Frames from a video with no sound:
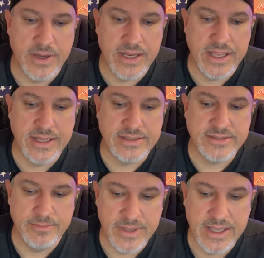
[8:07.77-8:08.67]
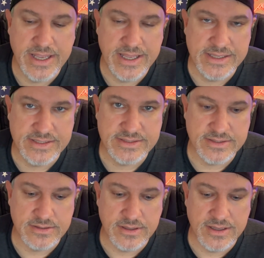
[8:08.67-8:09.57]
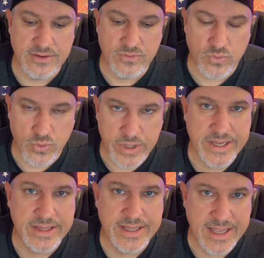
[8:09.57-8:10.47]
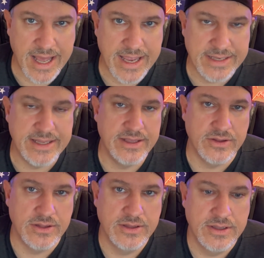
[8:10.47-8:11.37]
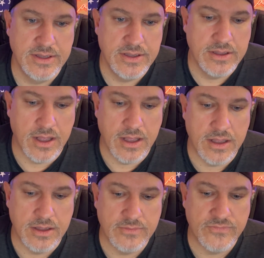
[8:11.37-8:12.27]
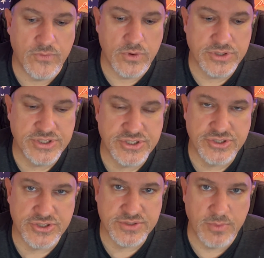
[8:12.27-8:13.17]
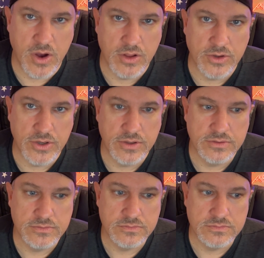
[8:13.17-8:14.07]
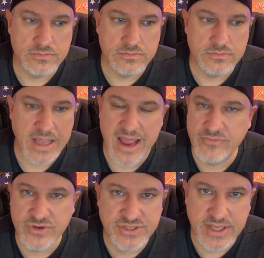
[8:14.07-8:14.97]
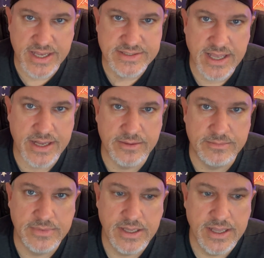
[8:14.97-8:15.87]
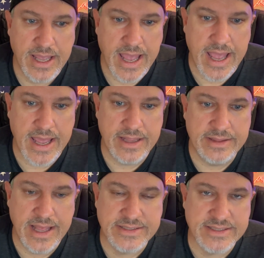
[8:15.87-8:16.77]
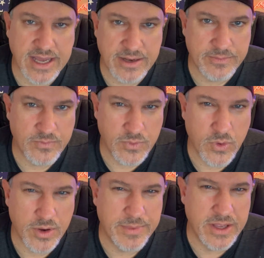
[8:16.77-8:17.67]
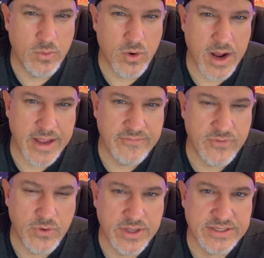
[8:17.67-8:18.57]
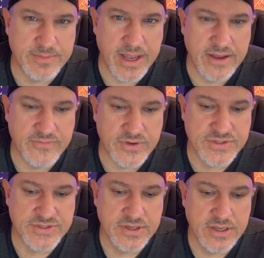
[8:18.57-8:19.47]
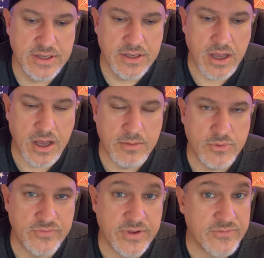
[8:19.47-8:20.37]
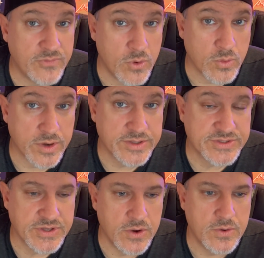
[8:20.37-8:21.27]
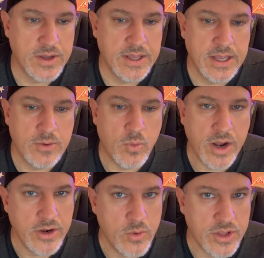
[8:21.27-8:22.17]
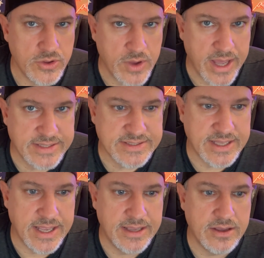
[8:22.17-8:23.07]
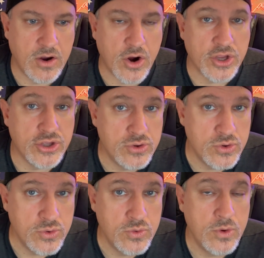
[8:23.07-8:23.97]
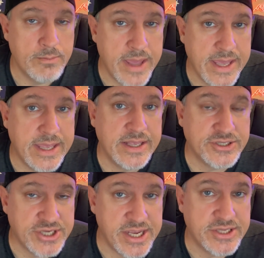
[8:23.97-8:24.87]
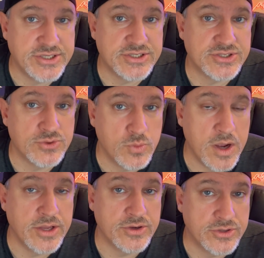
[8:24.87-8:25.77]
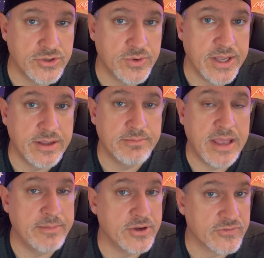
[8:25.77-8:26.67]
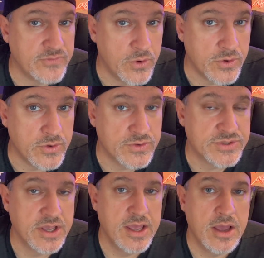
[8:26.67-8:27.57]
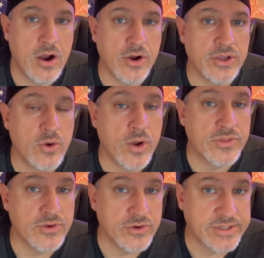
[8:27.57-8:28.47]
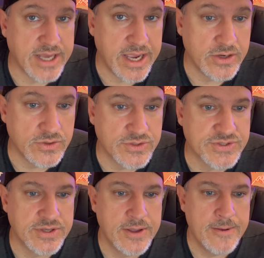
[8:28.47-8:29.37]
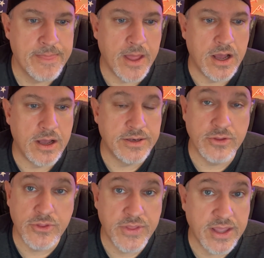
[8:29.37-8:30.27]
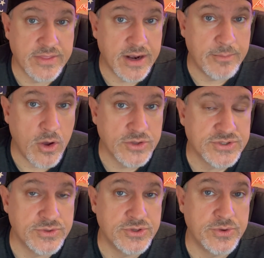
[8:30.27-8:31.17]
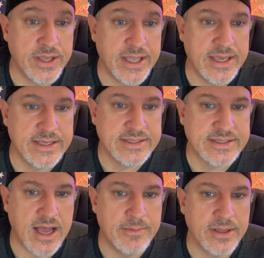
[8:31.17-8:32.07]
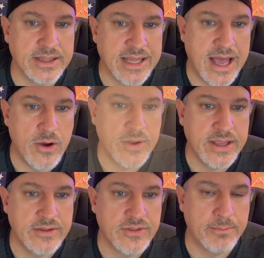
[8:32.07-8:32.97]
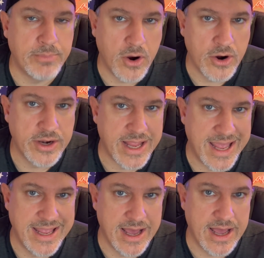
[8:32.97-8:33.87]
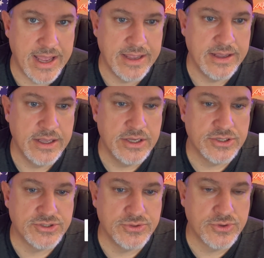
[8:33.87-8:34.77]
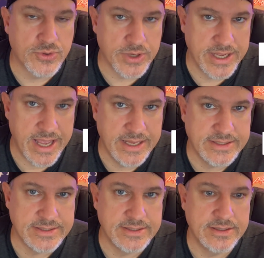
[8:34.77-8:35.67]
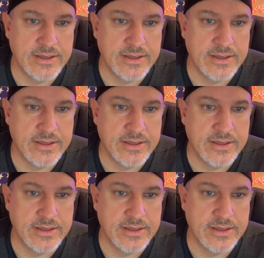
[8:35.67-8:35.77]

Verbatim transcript: but it to me is really ideal uh, for just your smaller, average sized item. And that's kind of going to be where I focus my efforts uh, moving forward. So, want to know what you guys think. Are you making changes to what you're doing? Maybe your photos? Are you going through your titles? Uh, another thing that I'm also doing is I'm allowing the Bard AI to create